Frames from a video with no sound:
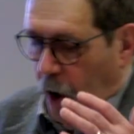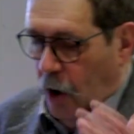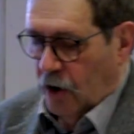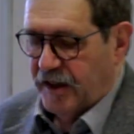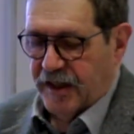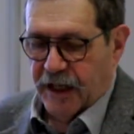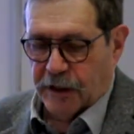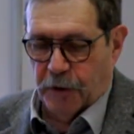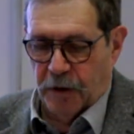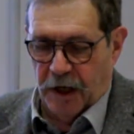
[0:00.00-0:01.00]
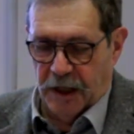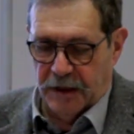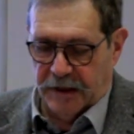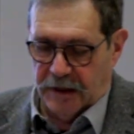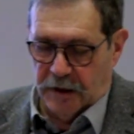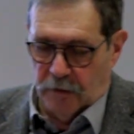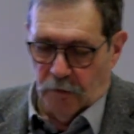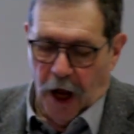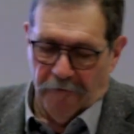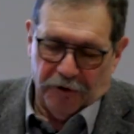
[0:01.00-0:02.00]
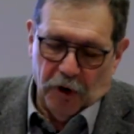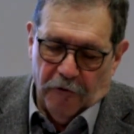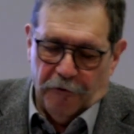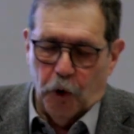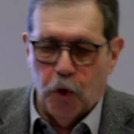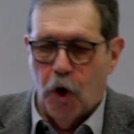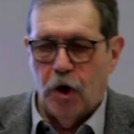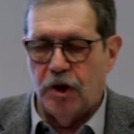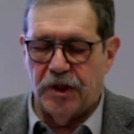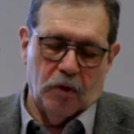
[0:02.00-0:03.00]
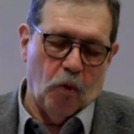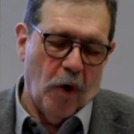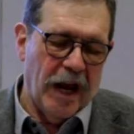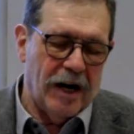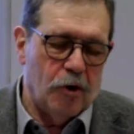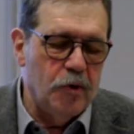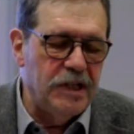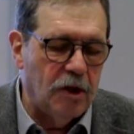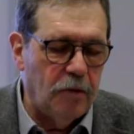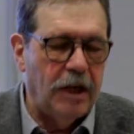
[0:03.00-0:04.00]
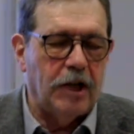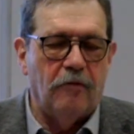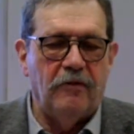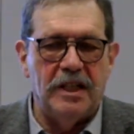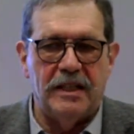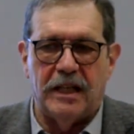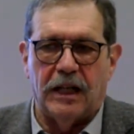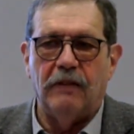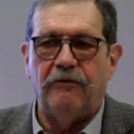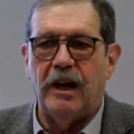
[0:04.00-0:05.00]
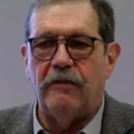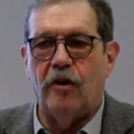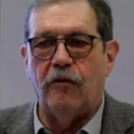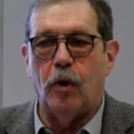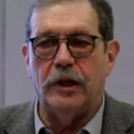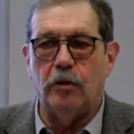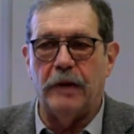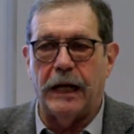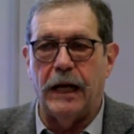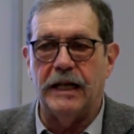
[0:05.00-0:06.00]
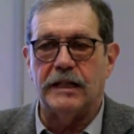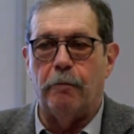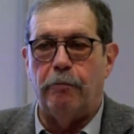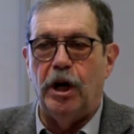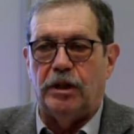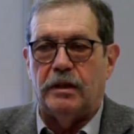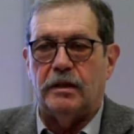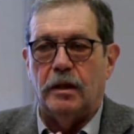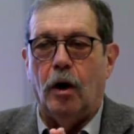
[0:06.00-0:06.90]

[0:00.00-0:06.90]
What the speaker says: All these experiments, after a few years, were reasonably convincing in favor of quantum mechanics, but